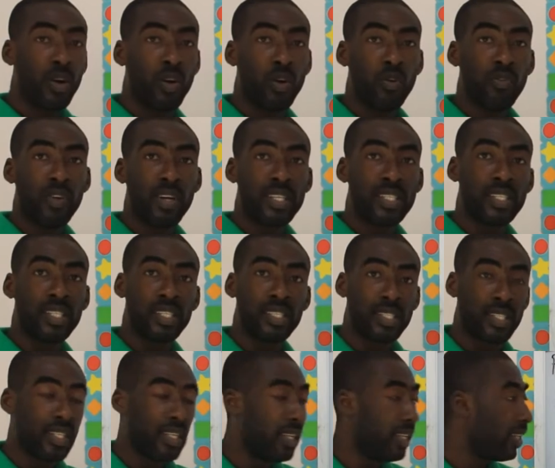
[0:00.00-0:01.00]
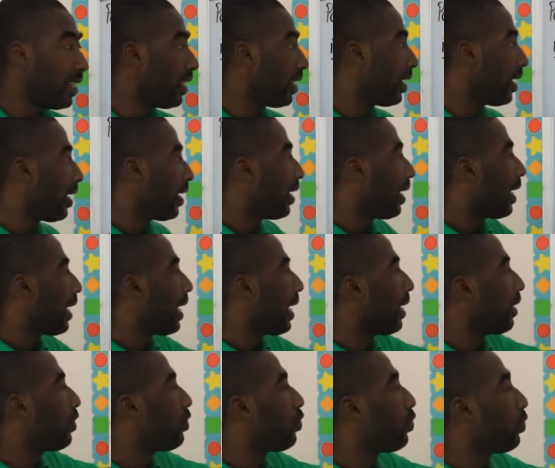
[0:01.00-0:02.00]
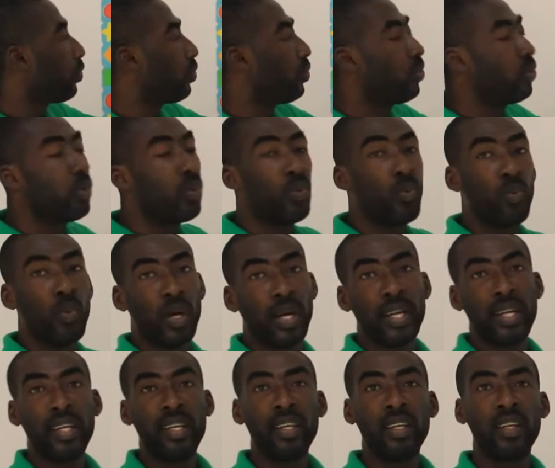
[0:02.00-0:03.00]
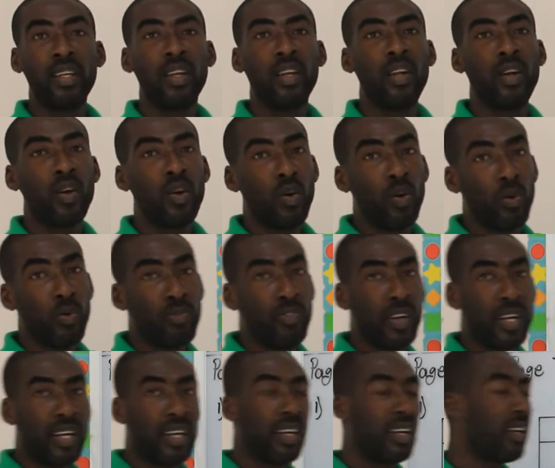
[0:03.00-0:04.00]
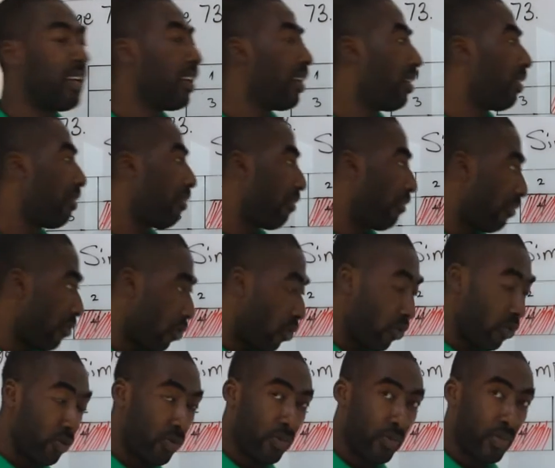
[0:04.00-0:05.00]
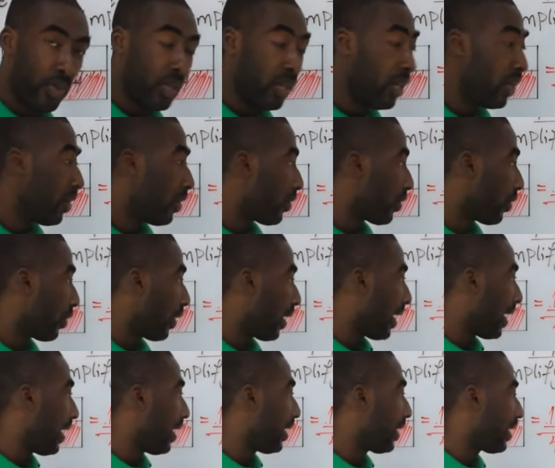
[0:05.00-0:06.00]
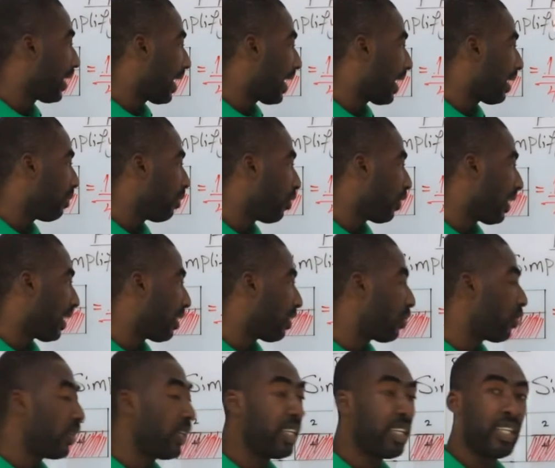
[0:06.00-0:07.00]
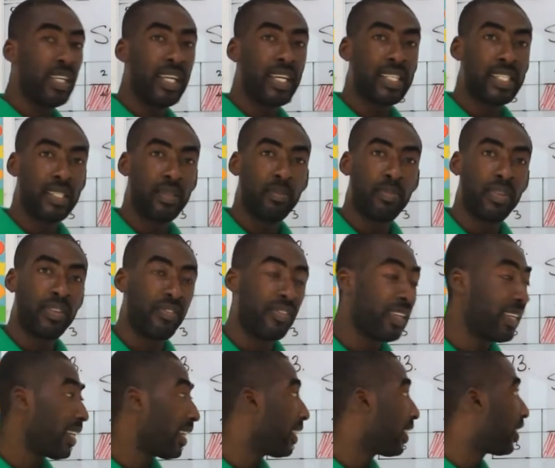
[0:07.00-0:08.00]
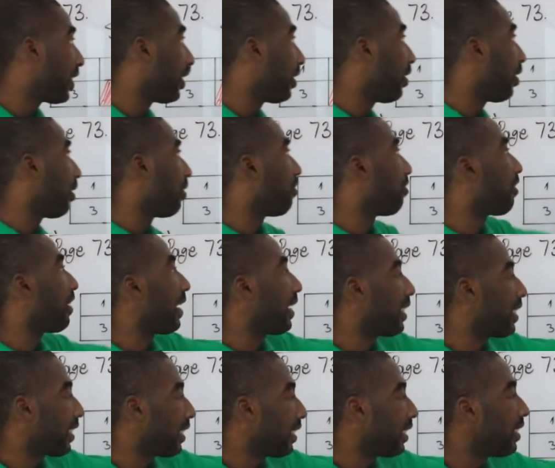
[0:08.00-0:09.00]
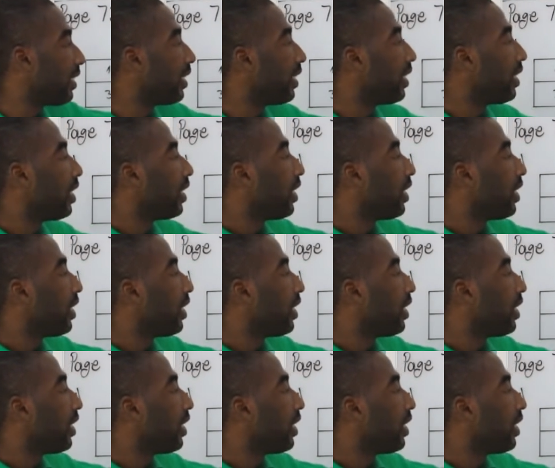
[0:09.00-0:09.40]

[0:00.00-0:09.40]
over 16 to 1 over 4. So anytime you are doing a simplification of fraction,